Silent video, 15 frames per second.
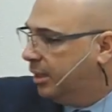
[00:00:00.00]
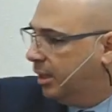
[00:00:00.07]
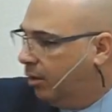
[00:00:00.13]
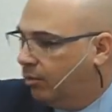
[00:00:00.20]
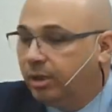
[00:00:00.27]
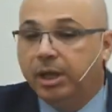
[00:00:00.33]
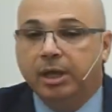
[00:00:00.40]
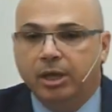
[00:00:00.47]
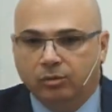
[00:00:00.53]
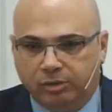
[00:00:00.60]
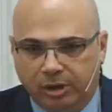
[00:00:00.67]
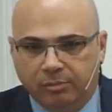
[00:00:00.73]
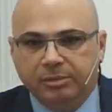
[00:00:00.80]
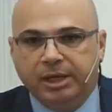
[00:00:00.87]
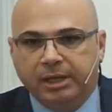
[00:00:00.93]
can you fix
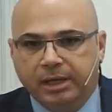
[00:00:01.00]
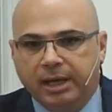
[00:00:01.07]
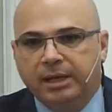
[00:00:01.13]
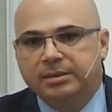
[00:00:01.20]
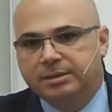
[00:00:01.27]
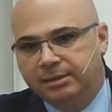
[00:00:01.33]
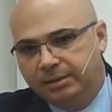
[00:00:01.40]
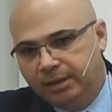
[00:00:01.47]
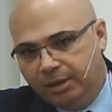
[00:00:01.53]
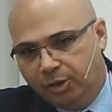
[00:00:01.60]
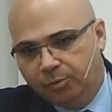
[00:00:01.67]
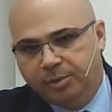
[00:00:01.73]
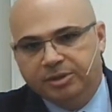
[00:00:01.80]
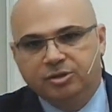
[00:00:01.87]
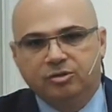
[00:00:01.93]
this gap for
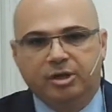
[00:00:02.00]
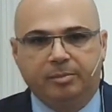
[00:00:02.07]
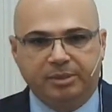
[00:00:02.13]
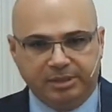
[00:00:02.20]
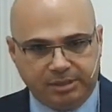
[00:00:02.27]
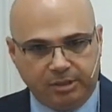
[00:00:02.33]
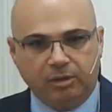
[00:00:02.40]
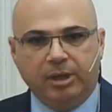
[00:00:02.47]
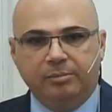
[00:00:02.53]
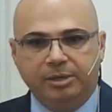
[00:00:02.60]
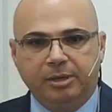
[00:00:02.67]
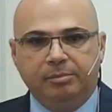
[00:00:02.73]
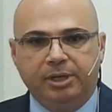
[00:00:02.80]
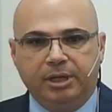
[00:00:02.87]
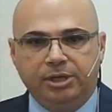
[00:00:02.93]
me?
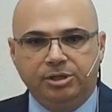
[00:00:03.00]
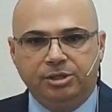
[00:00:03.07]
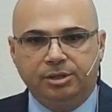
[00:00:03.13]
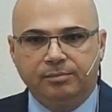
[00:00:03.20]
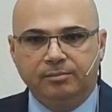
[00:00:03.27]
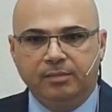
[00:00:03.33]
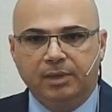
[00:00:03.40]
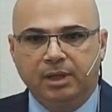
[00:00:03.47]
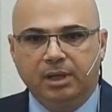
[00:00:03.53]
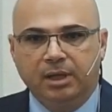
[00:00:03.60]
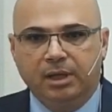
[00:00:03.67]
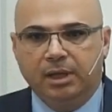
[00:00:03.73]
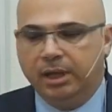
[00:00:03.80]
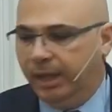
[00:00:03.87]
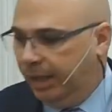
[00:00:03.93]
He'll say, no, I have
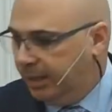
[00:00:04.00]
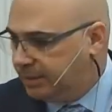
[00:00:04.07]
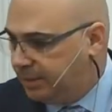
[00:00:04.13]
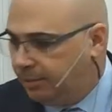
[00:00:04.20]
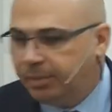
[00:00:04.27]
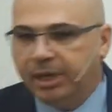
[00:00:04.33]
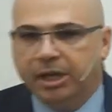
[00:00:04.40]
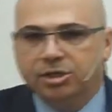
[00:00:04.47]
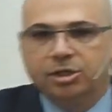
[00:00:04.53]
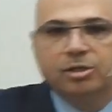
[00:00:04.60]
my own house. I have to